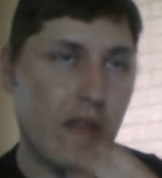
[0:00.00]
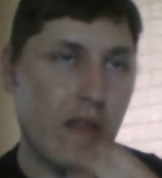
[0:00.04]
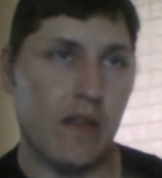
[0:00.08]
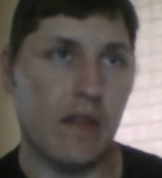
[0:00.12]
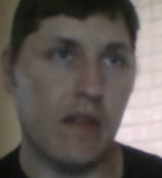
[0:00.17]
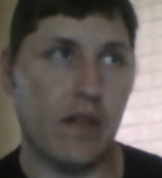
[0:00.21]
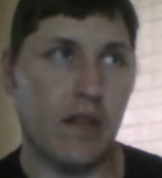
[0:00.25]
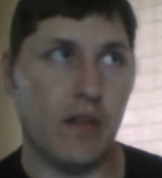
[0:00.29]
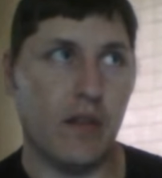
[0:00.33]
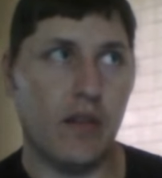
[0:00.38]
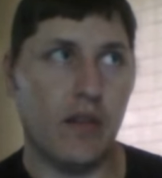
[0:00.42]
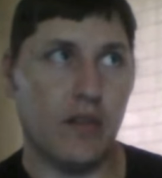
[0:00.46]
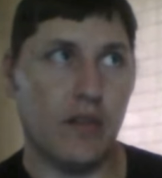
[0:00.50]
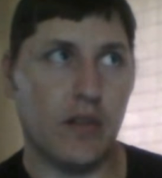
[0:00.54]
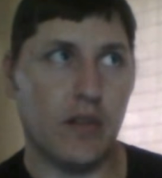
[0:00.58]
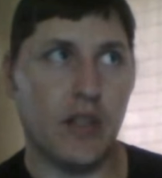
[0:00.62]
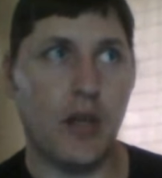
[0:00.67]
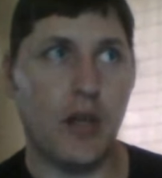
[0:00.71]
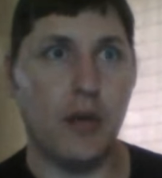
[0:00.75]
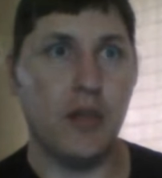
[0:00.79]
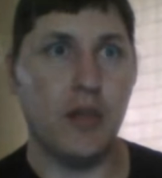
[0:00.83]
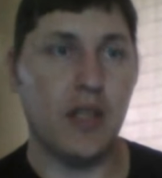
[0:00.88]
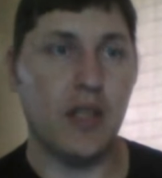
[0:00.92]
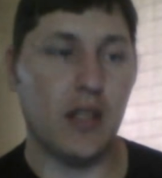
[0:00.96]
The
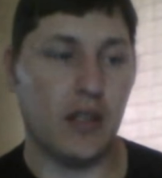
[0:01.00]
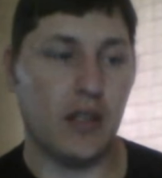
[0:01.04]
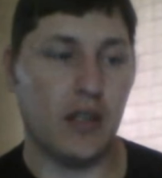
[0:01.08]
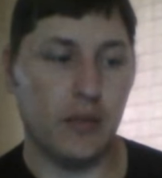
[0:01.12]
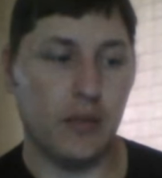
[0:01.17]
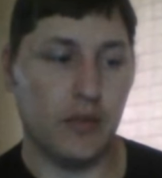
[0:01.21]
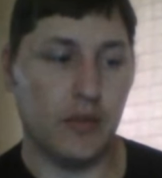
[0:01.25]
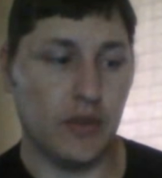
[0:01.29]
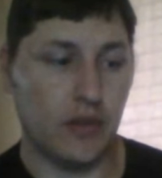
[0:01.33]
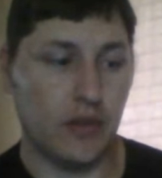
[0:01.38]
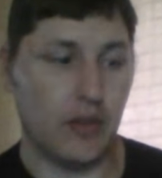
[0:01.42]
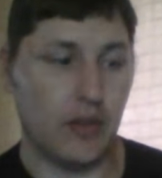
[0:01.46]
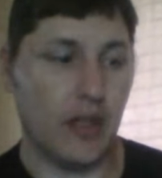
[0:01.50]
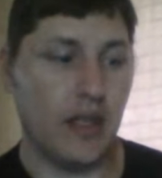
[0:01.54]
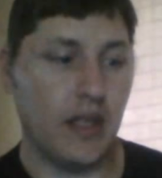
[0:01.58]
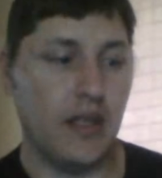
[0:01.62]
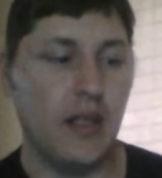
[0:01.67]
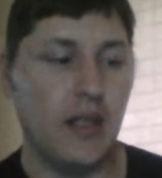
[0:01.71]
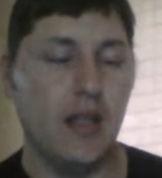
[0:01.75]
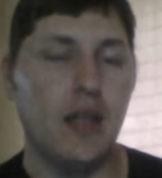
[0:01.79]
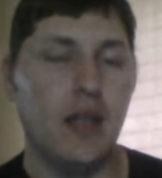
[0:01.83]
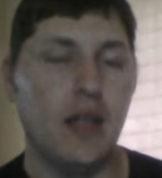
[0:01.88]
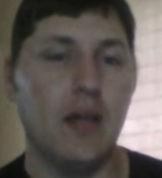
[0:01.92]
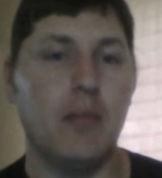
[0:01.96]
coating on it was great,
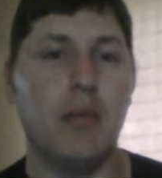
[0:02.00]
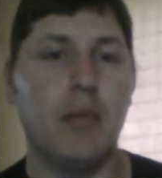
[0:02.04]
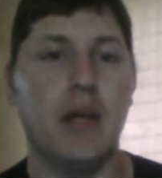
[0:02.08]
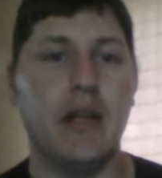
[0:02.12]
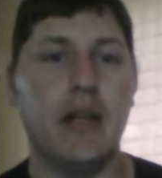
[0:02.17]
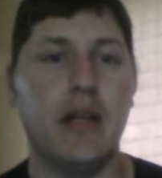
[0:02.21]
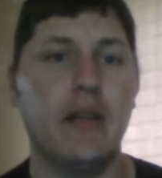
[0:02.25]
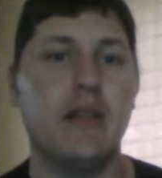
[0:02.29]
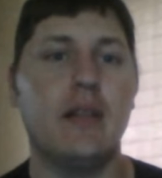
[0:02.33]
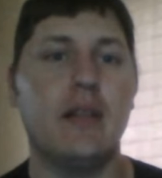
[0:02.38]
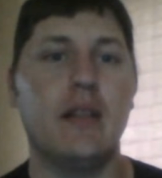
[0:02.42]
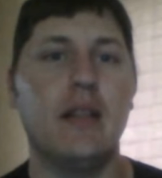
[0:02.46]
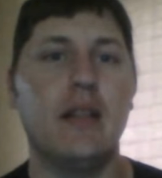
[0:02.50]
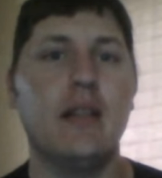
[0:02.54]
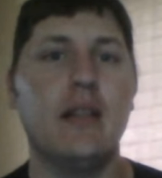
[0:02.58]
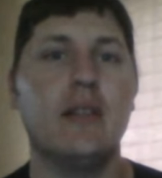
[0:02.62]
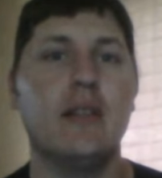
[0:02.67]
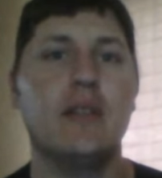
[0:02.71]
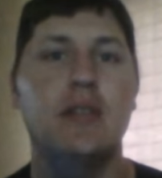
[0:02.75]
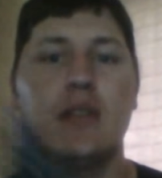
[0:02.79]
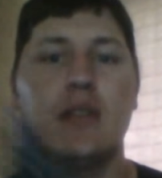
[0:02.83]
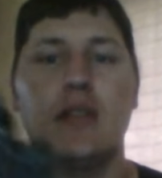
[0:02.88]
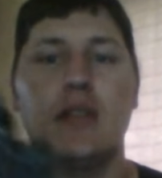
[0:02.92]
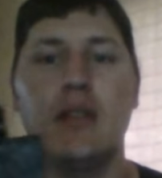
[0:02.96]
but
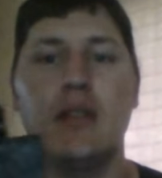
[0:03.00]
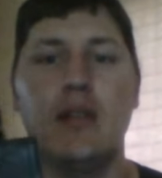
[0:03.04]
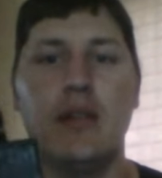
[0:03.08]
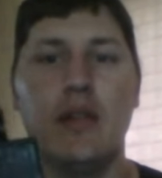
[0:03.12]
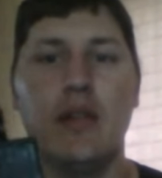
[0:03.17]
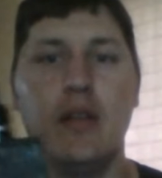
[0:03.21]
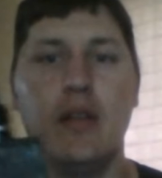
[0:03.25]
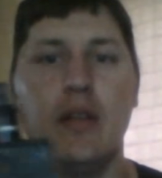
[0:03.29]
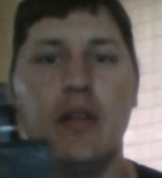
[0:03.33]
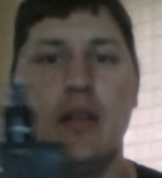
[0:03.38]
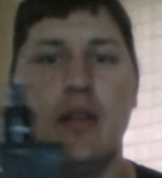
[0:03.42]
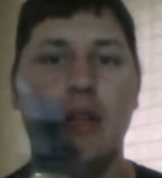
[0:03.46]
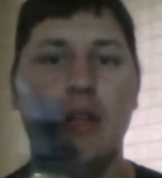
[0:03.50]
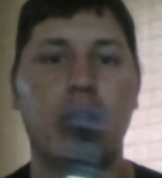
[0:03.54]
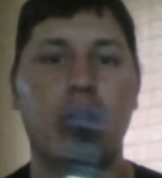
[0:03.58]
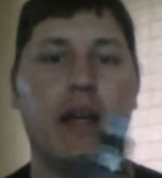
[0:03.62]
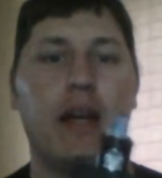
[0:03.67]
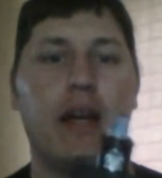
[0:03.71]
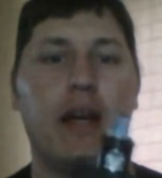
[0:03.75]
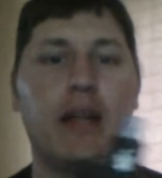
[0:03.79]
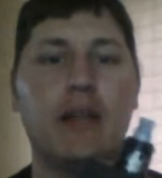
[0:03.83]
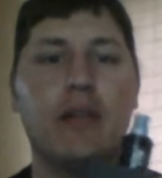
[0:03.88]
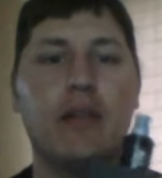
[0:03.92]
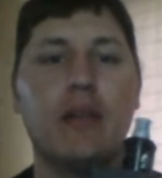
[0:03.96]
this,
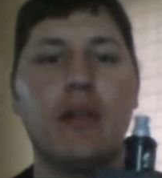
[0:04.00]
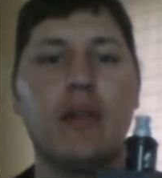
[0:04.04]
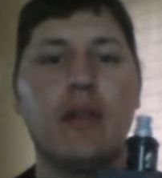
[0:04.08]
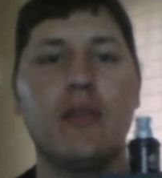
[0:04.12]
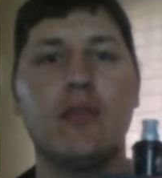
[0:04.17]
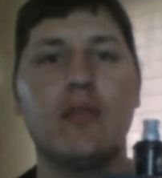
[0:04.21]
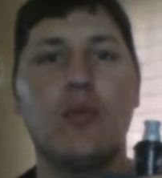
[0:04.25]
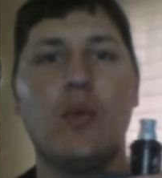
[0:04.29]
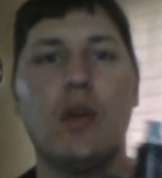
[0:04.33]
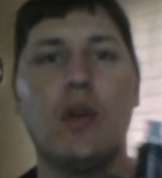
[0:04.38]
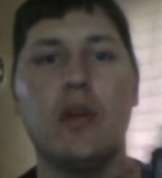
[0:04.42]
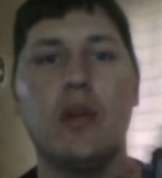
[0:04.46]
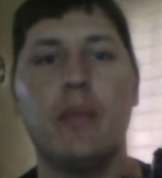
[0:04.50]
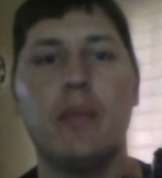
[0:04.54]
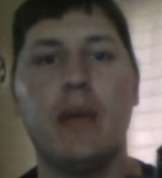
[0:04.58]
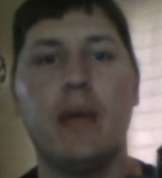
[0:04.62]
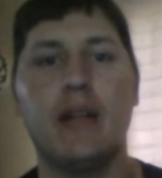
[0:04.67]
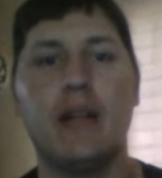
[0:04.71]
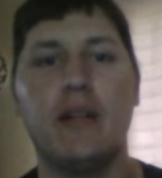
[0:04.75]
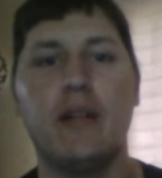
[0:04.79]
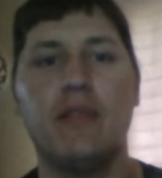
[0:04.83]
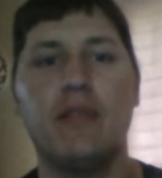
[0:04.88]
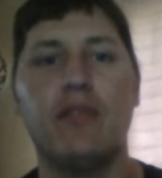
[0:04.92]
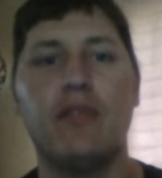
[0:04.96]
I don't have to worry
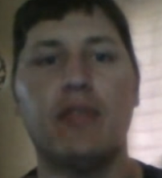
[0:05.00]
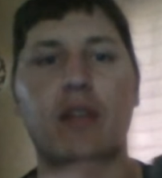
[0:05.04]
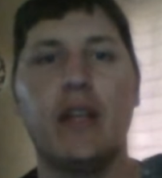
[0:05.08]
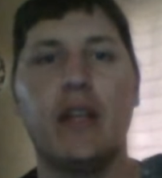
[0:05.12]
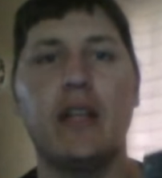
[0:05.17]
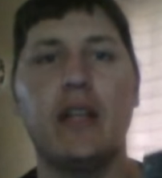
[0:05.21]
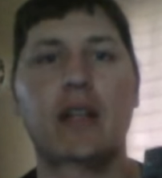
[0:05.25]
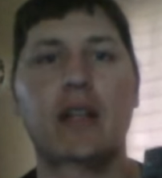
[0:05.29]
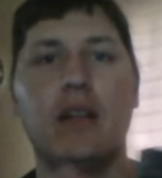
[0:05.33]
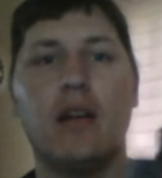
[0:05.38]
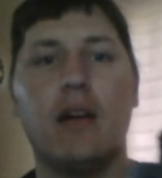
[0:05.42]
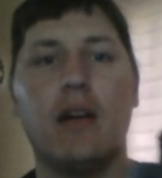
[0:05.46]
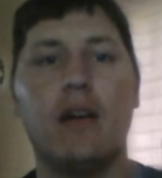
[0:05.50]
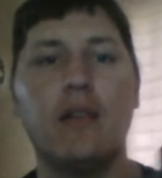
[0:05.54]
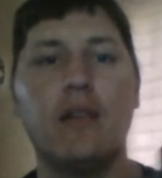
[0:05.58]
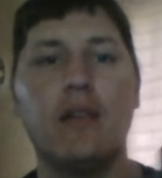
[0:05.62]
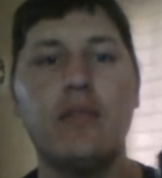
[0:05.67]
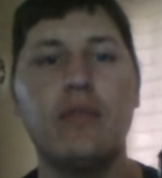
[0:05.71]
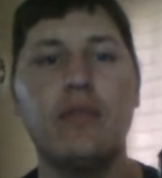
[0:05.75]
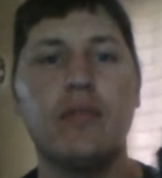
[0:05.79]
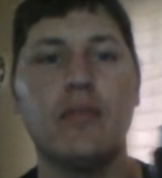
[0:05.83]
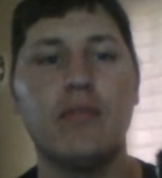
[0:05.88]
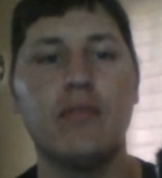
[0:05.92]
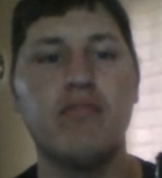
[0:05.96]
about it flaking
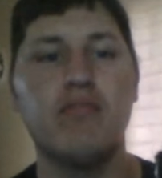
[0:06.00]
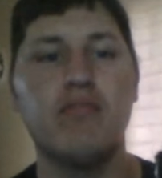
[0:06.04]
off.